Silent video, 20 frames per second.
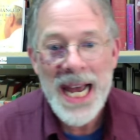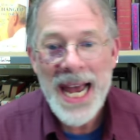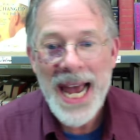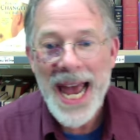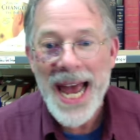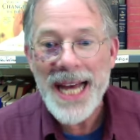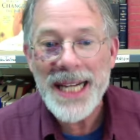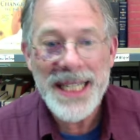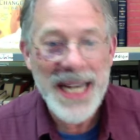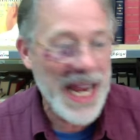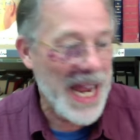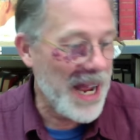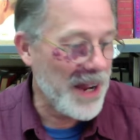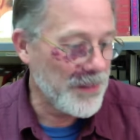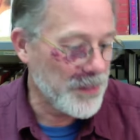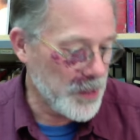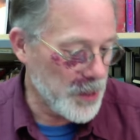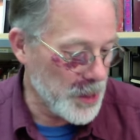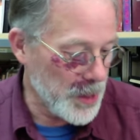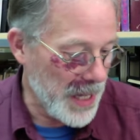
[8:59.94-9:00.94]
And
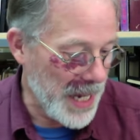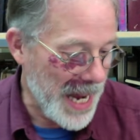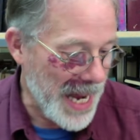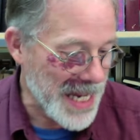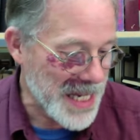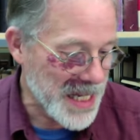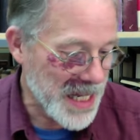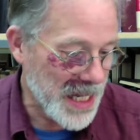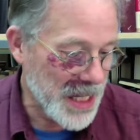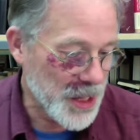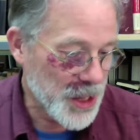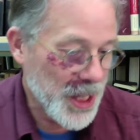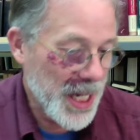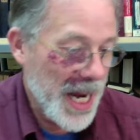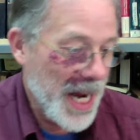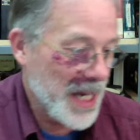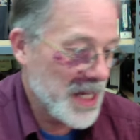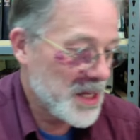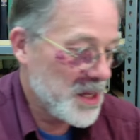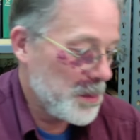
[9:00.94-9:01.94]
after asking
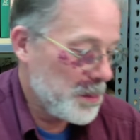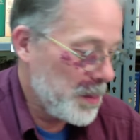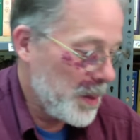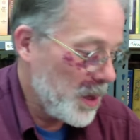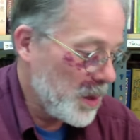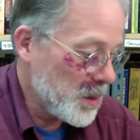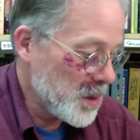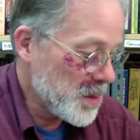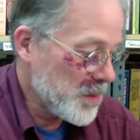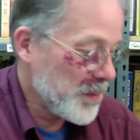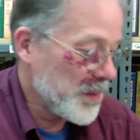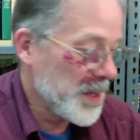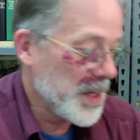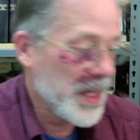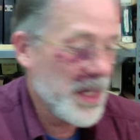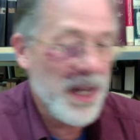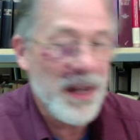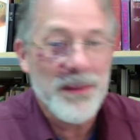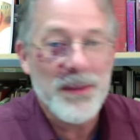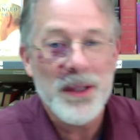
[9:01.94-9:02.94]
Jack to pose for the
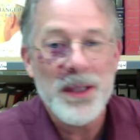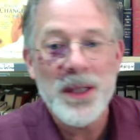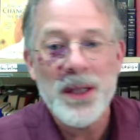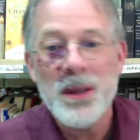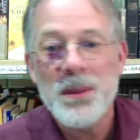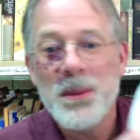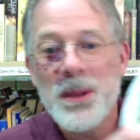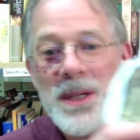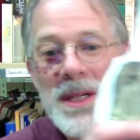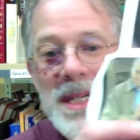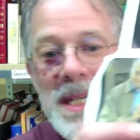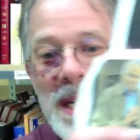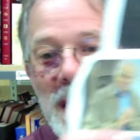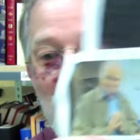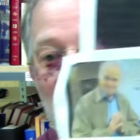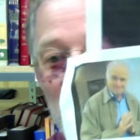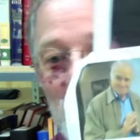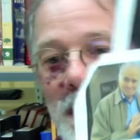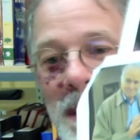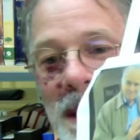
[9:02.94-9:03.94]
cover numerous
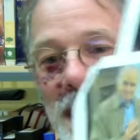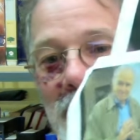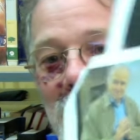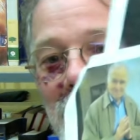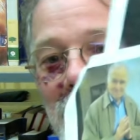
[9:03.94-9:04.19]
times,